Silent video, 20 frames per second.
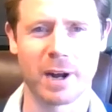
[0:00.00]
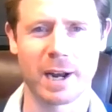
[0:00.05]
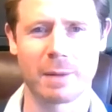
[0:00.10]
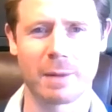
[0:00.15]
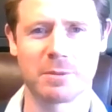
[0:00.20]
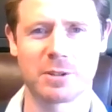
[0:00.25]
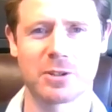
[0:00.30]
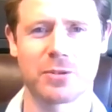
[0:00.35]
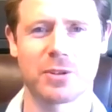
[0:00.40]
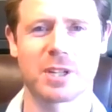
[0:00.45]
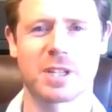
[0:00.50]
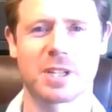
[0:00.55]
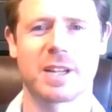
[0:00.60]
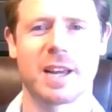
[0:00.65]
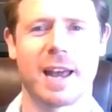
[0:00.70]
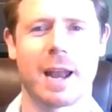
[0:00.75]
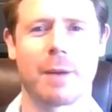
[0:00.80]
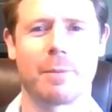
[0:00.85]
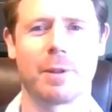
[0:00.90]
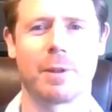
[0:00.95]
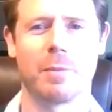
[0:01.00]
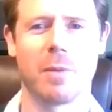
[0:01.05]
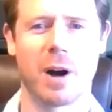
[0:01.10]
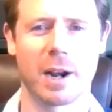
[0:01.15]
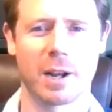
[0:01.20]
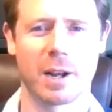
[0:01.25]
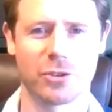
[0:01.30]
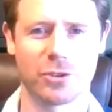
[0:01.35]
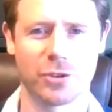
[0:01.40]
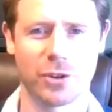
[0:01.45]
My name is Chris Cann with
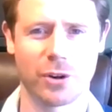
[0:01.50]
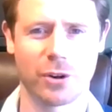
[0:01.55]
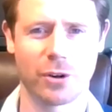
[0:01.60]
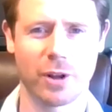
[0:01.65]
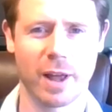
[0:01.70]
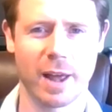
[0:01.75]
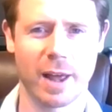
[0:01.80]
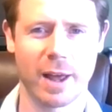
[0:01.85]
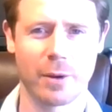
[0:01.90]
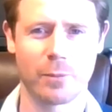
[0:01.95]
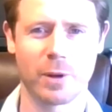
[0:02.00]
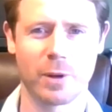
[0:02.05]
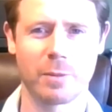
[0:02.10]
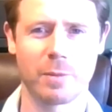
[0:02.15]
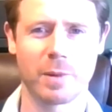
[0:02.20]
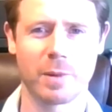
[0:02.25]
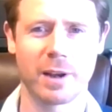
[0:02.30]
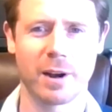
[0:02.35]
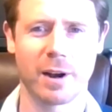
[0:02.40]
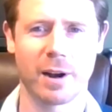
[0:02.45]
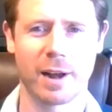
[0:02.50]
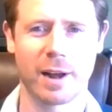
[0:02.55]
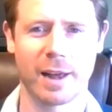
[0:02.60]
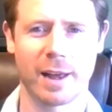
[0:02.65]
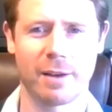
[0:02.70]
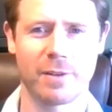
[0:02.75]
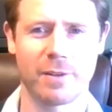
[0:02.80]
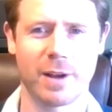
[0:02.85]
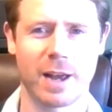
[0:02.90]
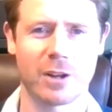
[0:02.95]
Mining Journal, and with me I
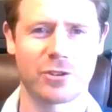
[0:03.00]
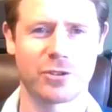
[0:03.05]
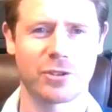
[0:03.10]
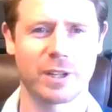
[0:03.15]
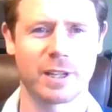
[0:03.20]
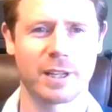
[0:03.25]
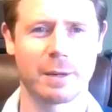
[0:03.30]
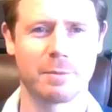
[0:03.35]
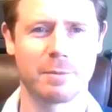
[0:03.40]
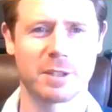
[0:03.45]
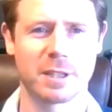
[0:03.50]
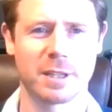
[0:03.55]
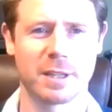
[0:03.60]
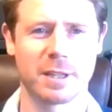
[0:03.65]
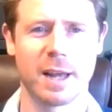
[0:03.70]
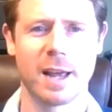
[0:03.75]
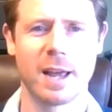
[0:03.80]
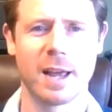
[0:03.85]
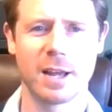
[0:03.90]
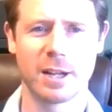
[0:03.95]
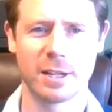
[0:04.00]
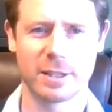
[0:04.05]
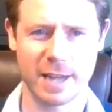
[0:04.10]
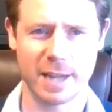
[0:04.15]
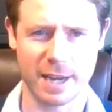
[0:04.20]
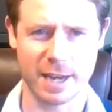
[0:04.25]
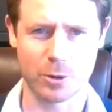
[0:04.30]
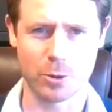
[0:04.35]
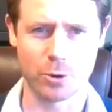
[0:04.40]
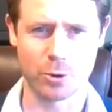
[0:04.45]
have Ashley Gibson,
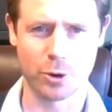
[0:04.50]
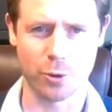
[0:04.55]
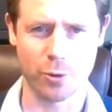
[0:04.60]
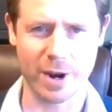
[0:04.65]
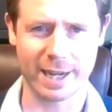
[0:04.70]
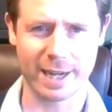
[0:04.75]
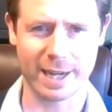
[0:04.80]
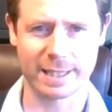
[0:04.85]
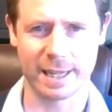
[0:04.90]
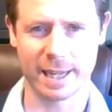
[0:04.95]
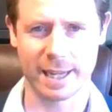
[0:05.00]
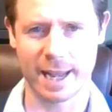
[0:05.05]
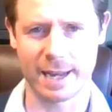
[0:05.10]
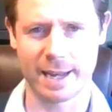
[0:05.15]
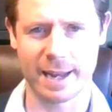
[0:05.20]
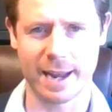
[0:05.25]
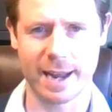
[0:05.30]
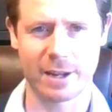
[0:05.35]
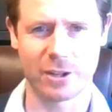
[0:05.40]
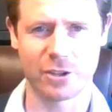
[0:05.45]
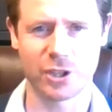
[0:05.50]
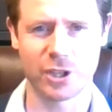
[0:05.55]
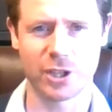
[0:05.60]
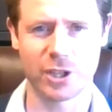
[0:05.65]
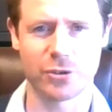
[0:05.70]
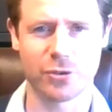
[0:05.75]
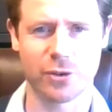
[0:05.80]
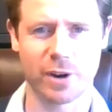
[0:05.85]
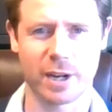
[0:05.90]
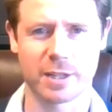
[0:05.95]
Technical Director and Energy
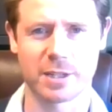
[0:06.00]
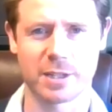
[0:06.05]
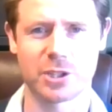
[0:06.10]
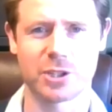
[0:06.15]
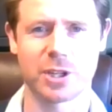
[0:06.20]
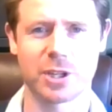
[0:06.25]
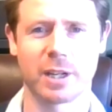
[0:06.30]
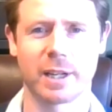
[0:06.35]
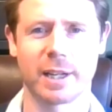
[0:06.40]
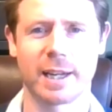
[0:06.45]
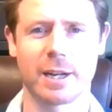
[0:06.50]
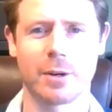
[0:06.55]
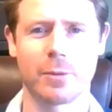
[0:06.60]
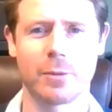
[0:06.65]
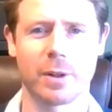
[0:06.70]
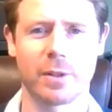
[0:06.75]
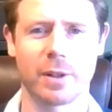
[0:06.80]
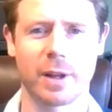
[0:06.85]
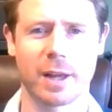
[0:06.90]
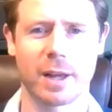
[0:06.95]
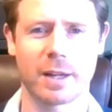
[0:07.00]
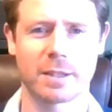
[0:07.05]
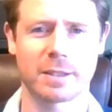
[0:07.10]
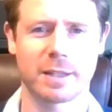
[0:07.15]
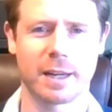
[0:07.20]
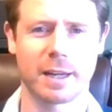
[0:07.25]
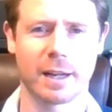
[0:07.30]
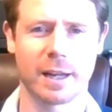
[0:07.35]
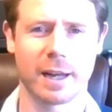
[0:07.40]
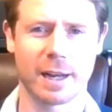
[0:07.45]
Transition Lead with
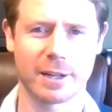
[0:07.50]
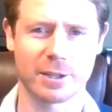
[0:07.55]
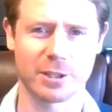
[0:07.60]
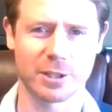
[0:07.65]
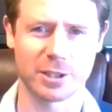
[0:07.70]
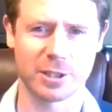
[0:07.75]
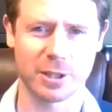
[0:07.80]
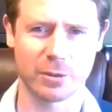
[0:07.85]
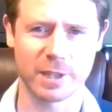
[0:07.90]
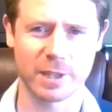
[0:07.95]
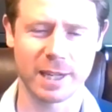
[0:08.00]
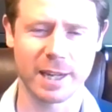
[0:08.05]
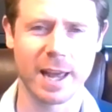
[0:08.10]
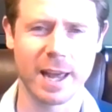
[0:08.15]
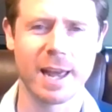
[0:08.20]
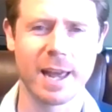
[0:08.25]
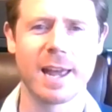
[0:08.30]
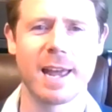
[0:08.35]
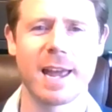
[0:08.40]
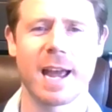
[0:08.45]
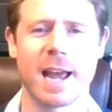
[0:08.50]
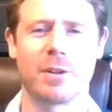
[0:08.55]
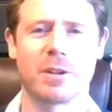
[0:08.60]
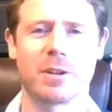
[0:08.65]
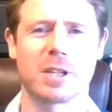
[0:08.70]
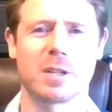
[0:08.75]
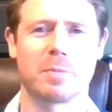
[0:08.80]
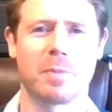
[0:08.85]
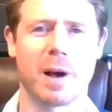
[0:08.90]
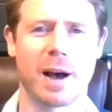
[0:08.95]
SLR Consulting, and
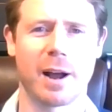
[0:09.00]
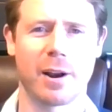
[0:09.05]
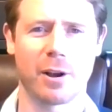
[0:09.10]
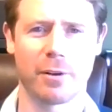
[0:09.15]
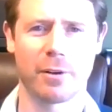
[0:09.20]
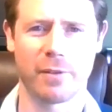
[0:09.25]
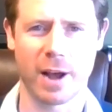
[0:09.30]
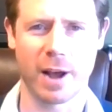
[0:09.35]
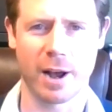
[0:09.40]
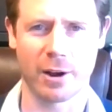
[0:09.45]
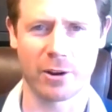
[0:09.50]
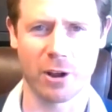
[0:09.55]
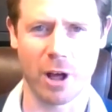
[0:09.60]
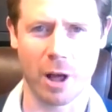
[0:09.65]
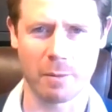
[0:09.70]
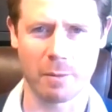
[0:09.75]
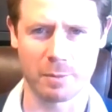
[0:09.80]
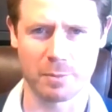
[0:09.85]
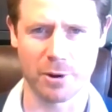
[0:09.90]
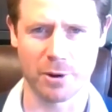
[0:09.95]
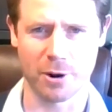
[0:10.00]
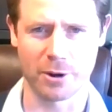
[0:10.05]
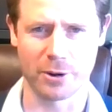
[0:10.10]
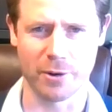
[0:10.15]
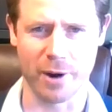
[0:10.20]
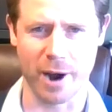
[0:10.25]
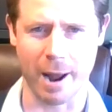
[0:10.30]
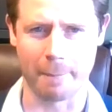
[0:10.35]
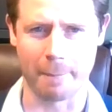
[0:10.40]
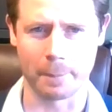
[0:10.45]
this is part of our climate
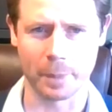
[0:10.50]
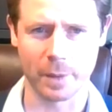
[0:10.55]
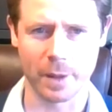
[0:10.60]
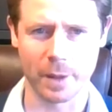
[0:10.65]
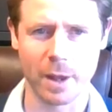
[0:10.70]
program.